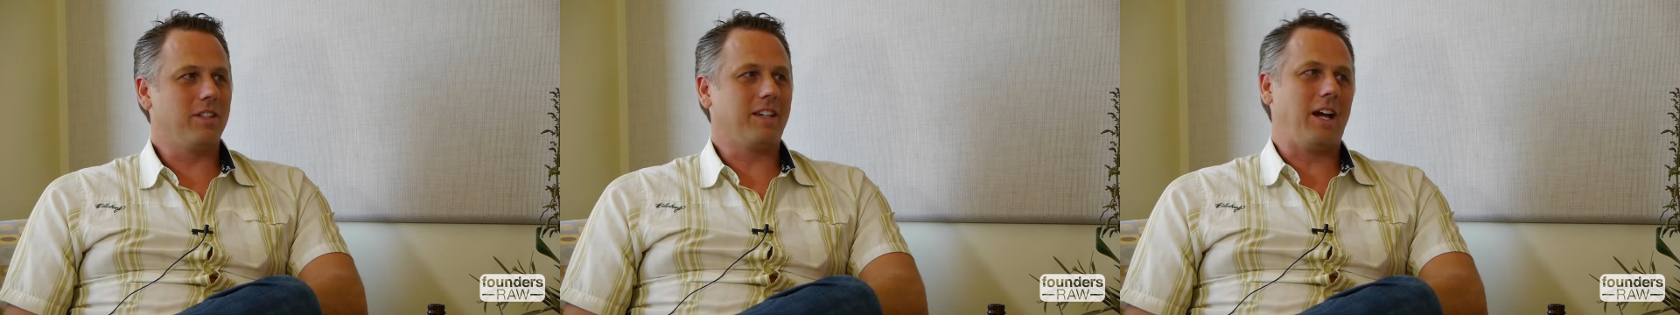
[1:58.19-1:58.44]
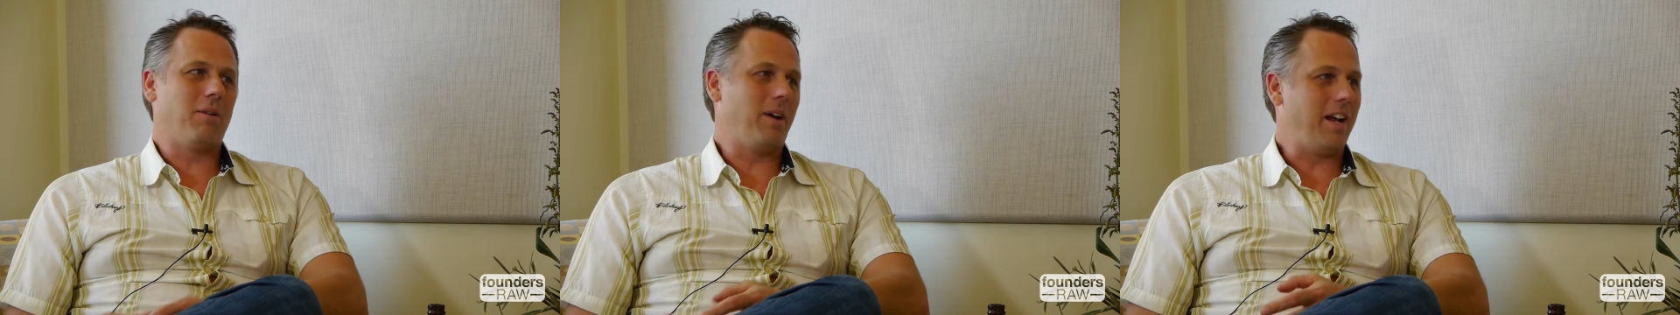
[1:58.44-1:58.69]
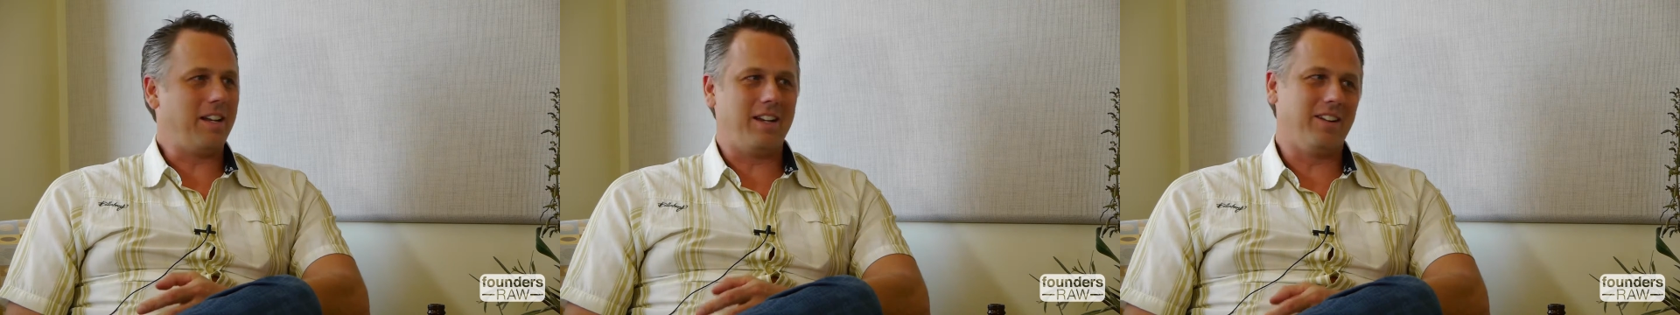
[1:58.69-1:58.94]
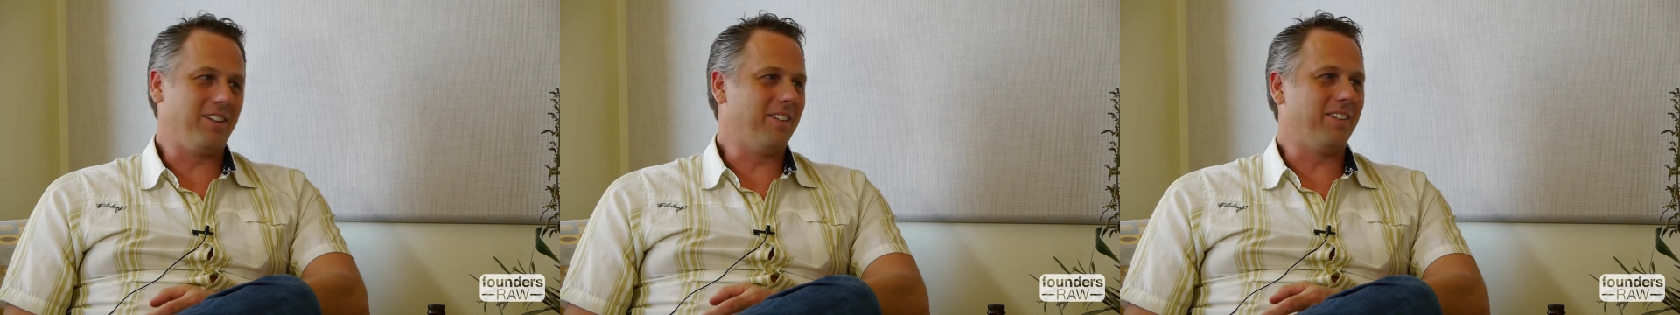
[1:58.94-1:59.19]
like I ran
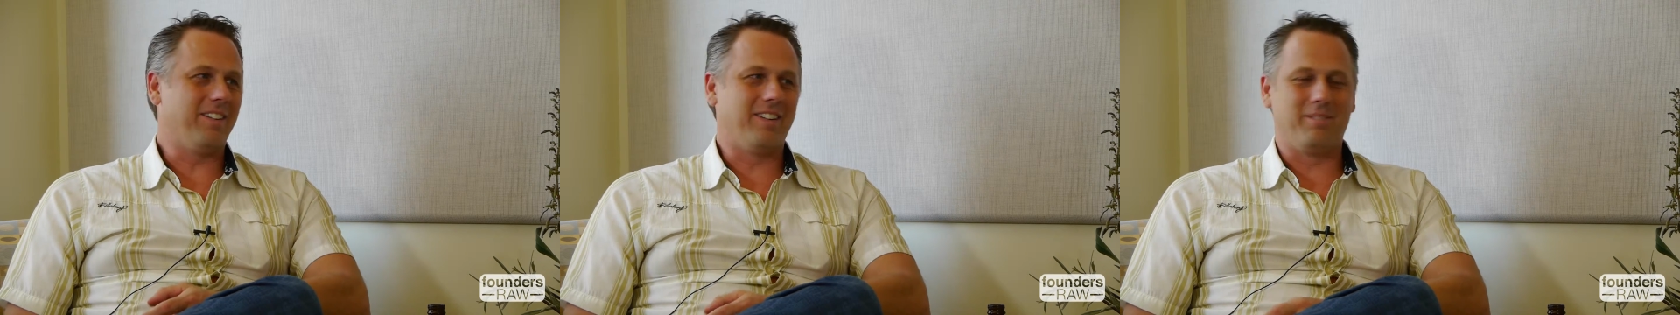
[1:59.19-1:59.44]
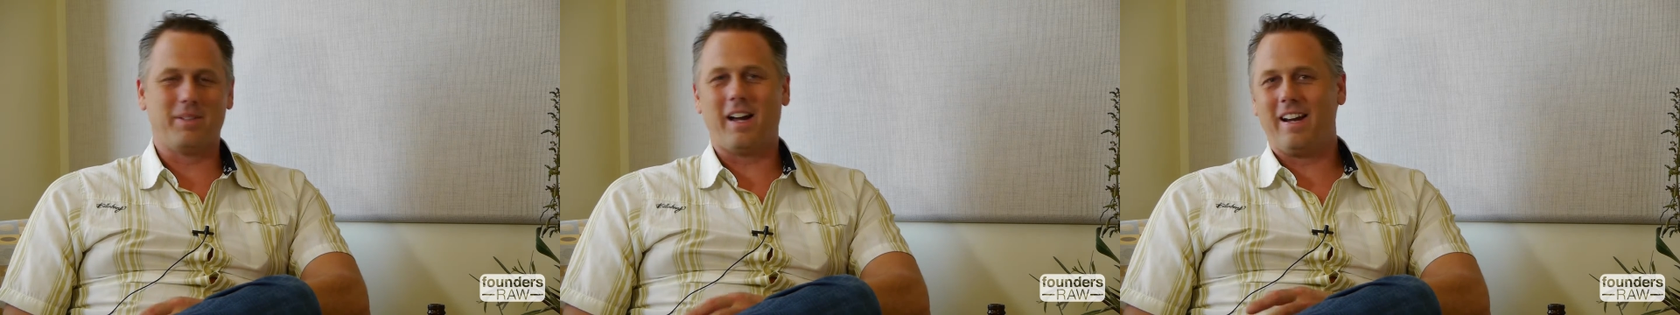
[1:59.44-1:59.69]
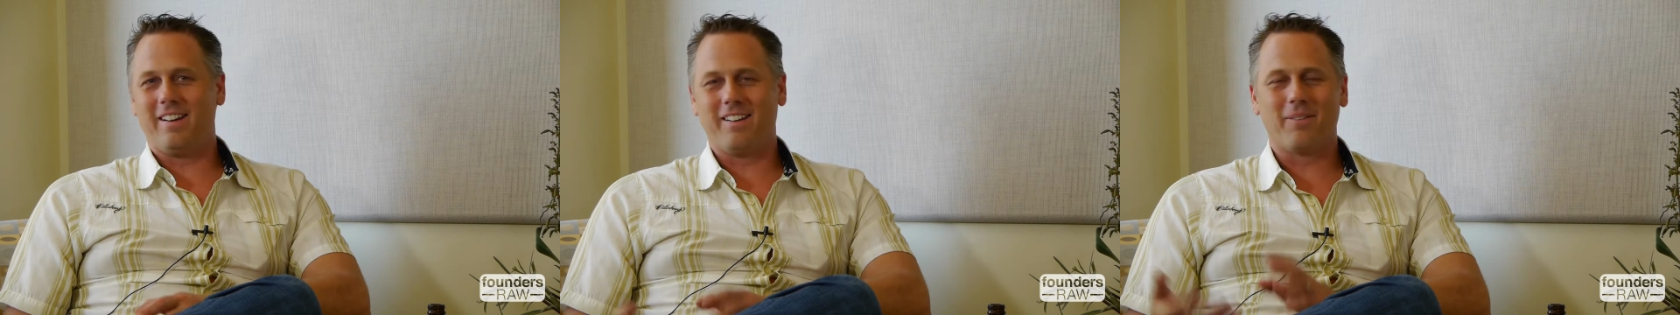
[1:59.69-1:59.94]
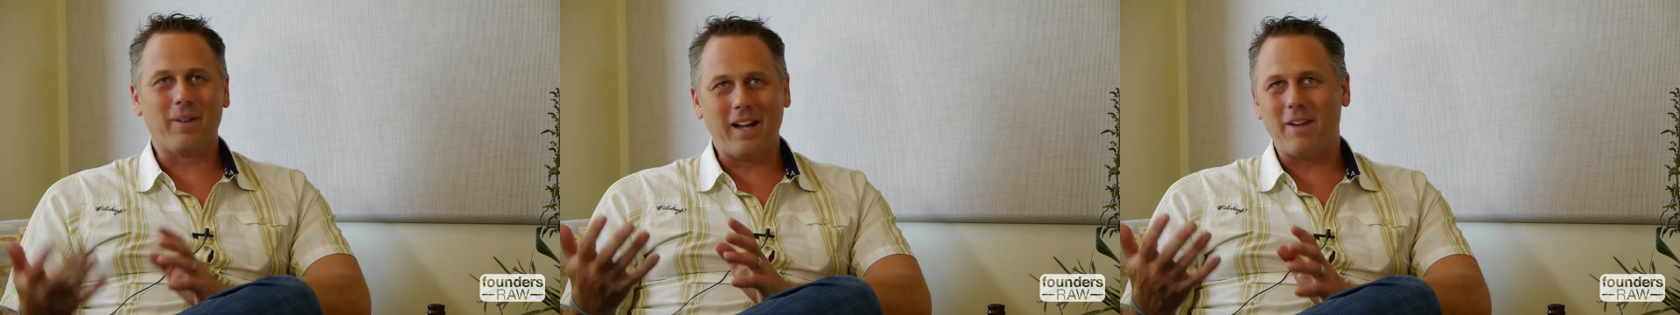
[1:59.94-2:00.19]
here or I'm tired
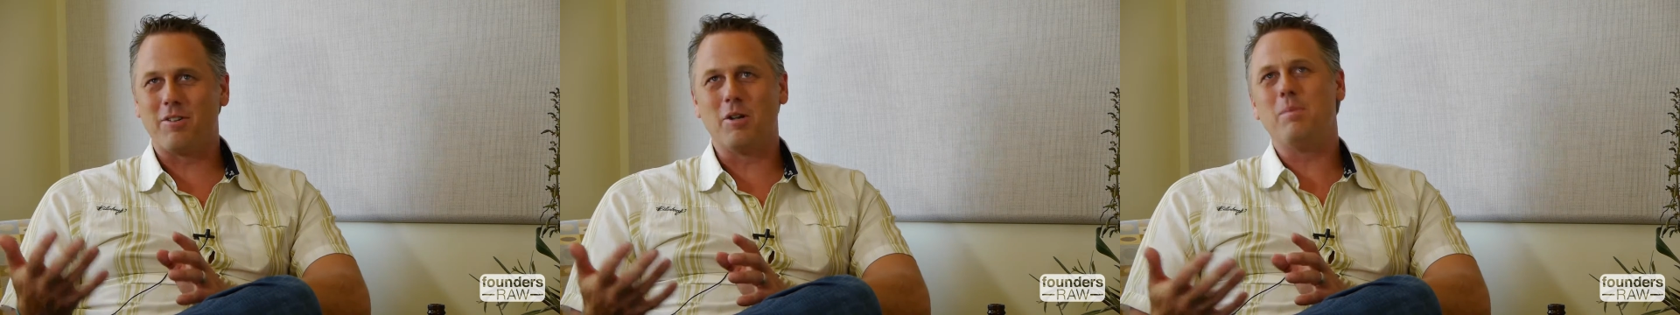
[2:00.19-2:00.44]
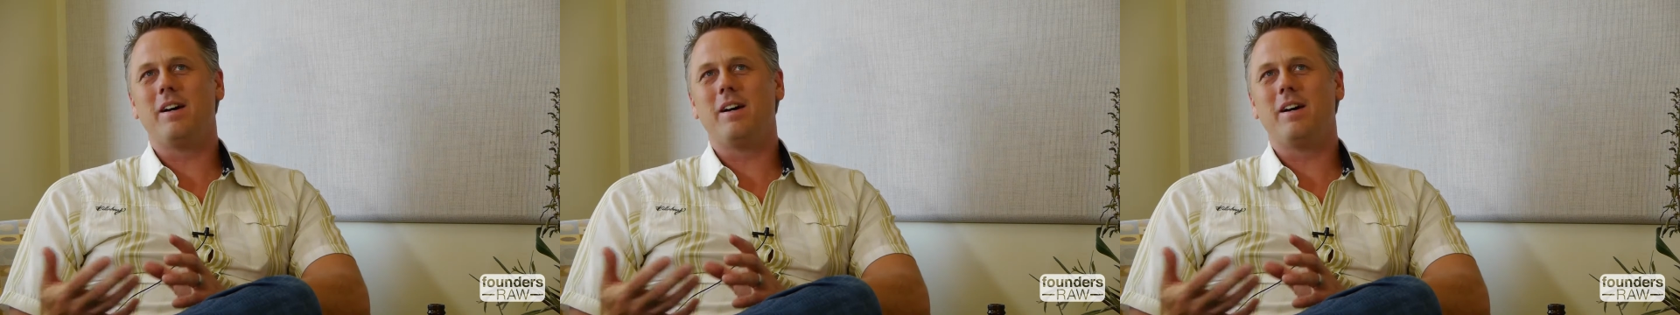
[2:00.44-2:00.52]
or whatever,